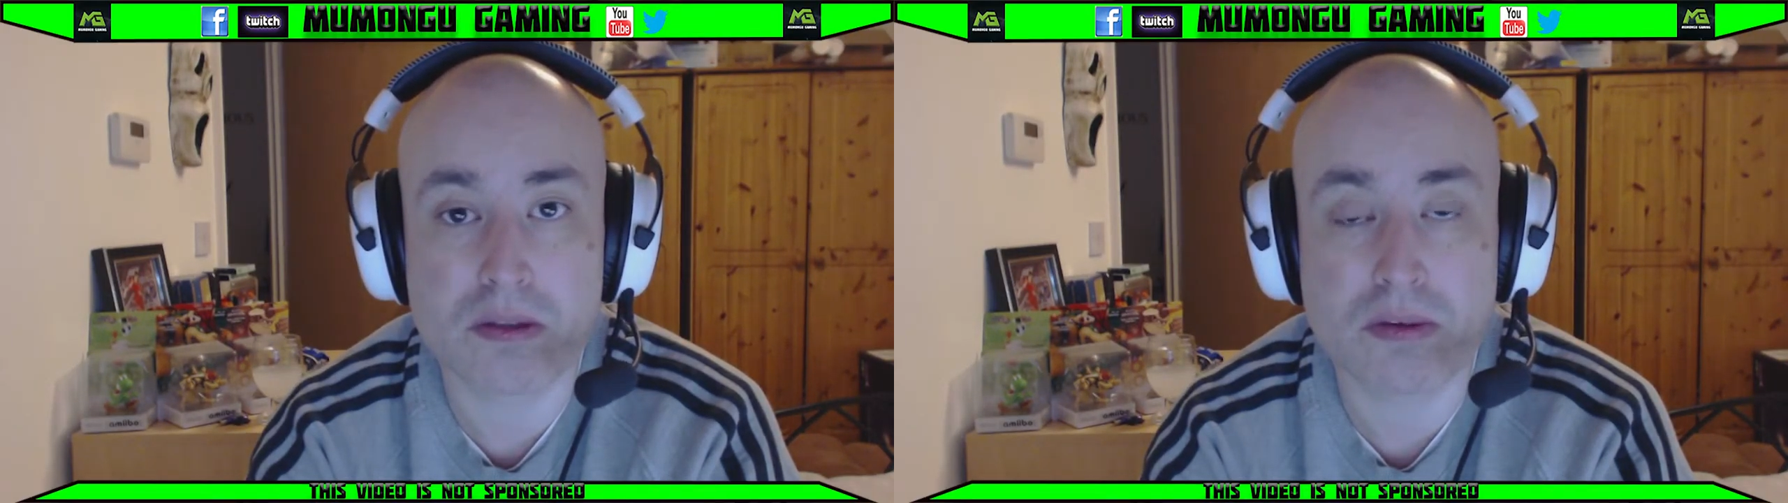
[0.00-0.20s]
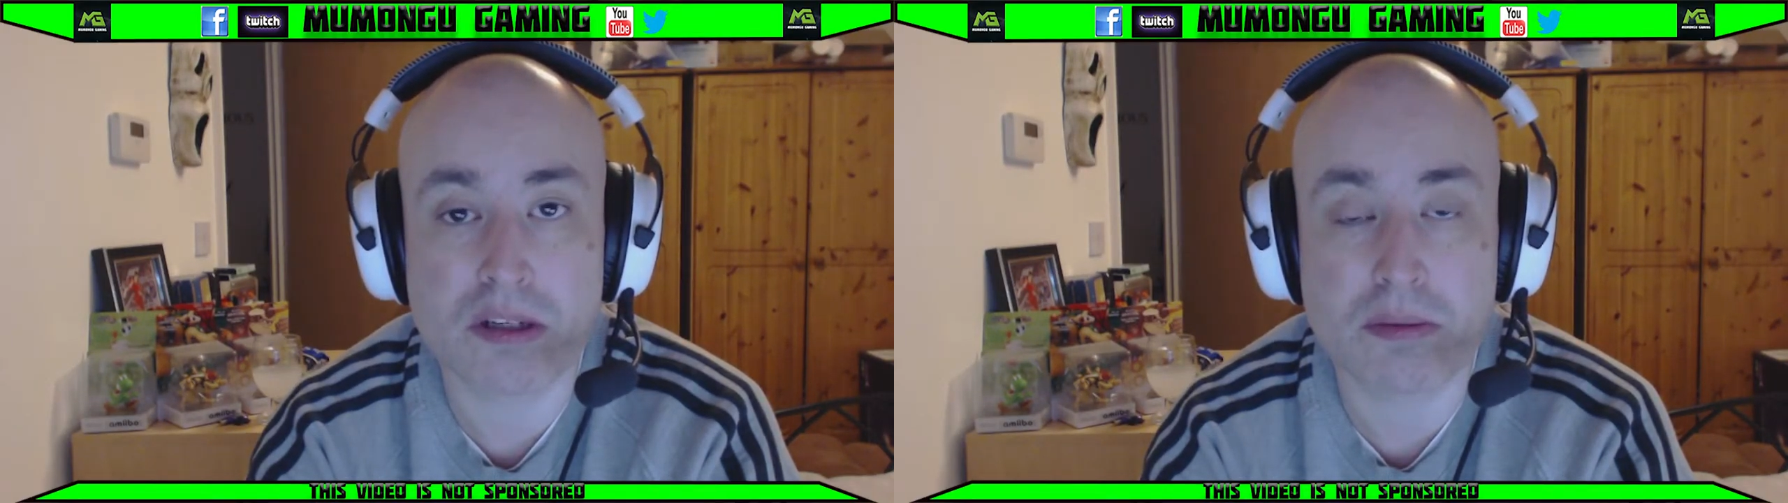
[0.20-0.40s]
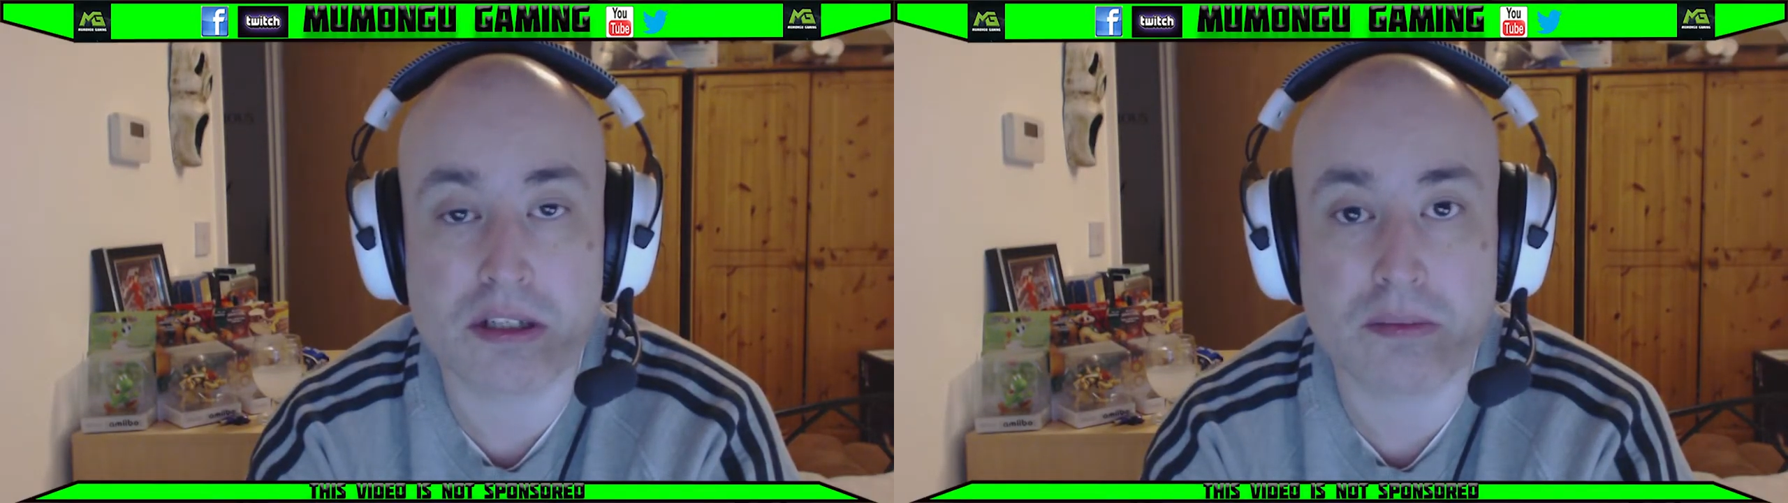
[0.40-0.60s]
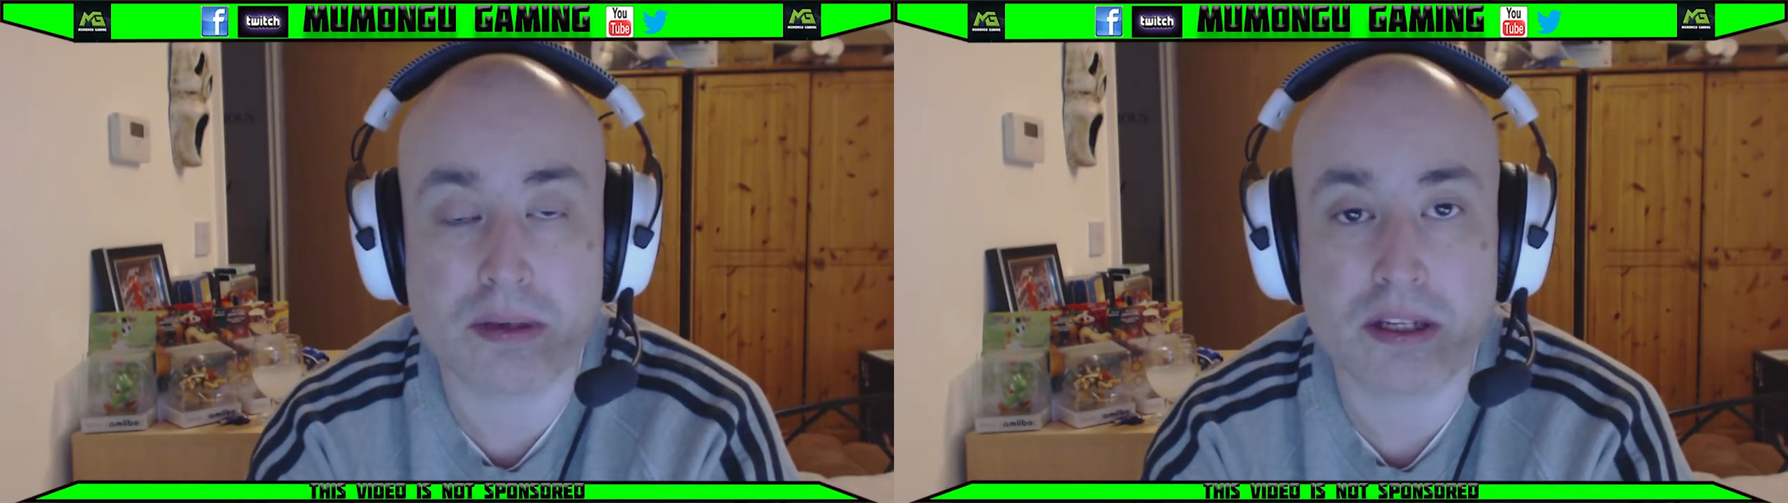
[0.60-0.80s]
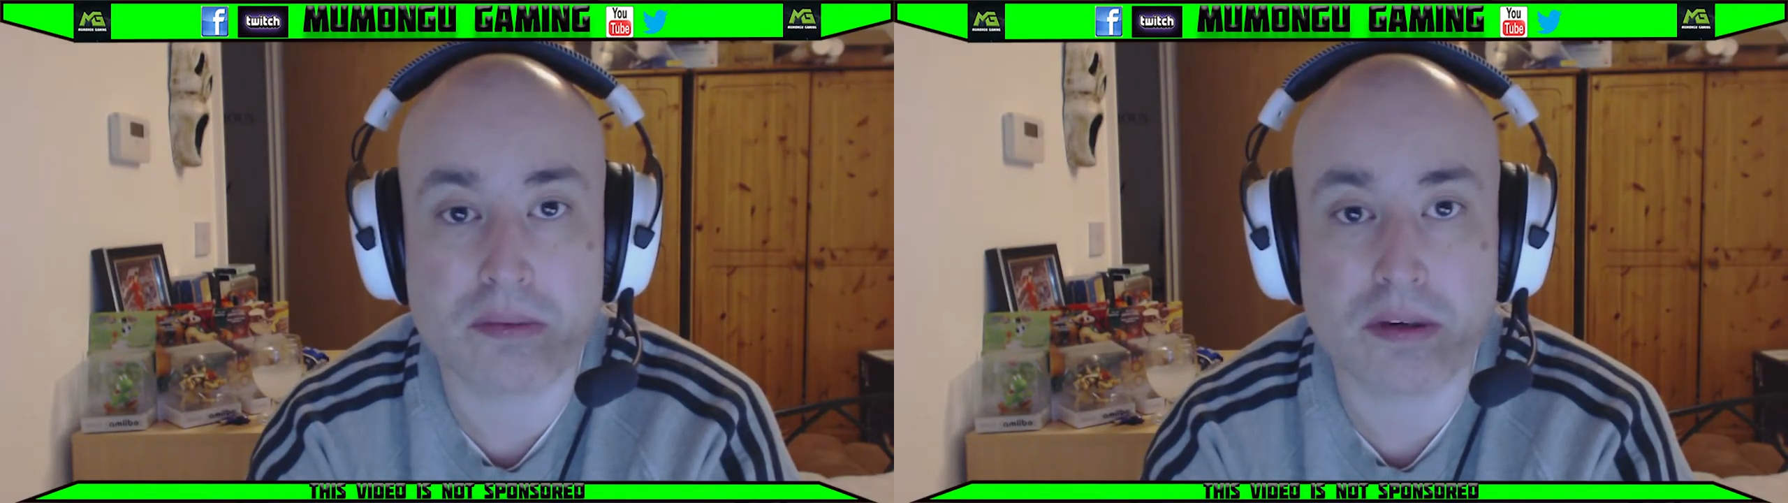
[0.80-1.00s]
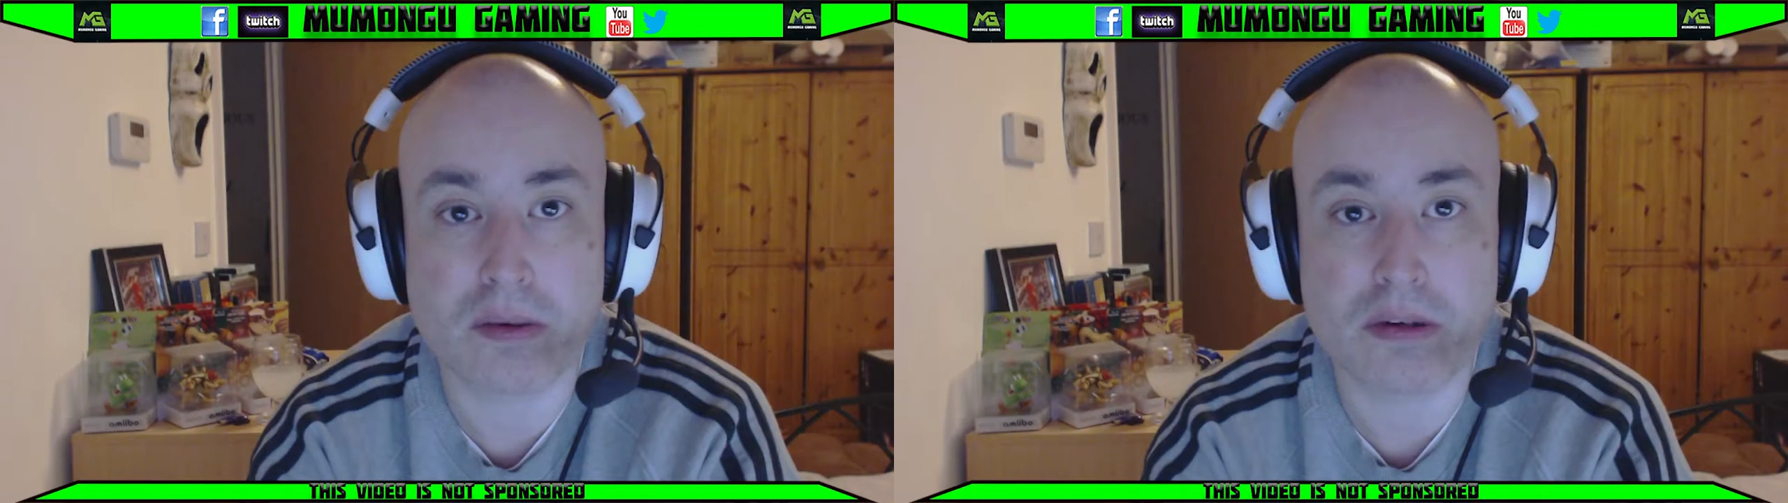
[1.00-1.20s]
20% better than what I